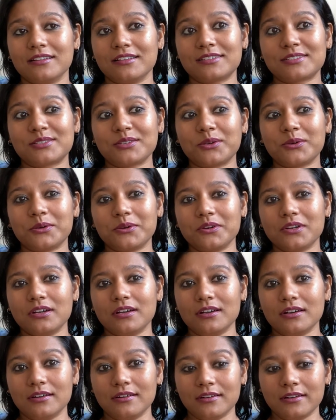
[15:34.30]
So
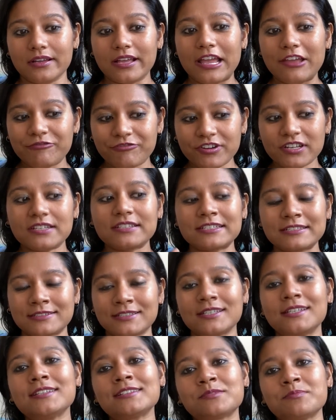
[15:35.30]
every
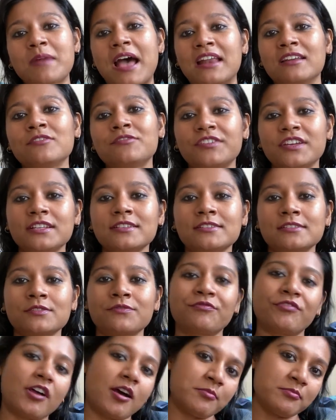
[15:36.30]
disease manifests
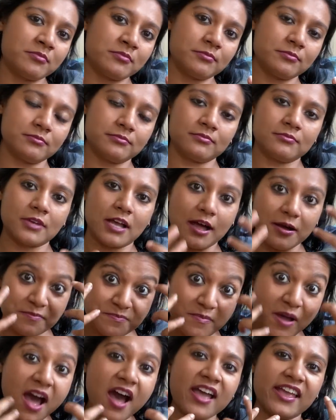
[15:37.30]
from a
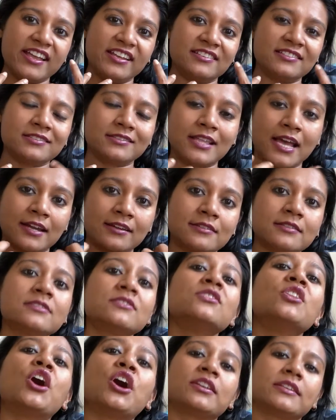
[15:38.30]
mind that is
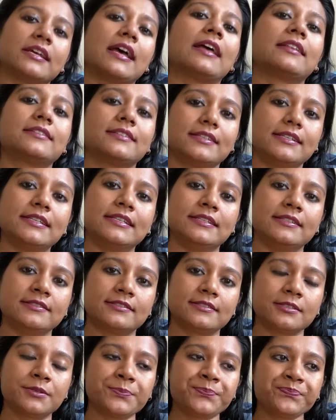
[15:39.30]
not at
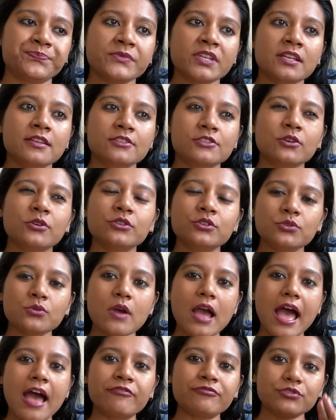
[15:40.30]
ease. So you
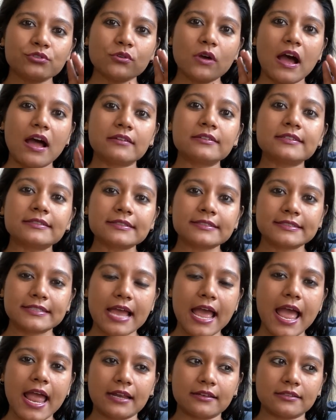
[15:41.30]
have to
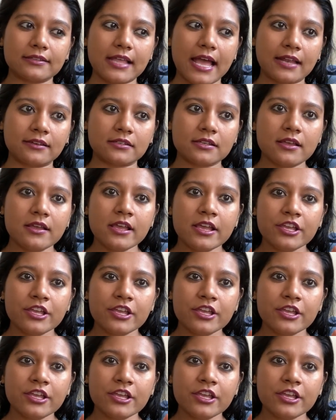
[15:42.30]
understand that,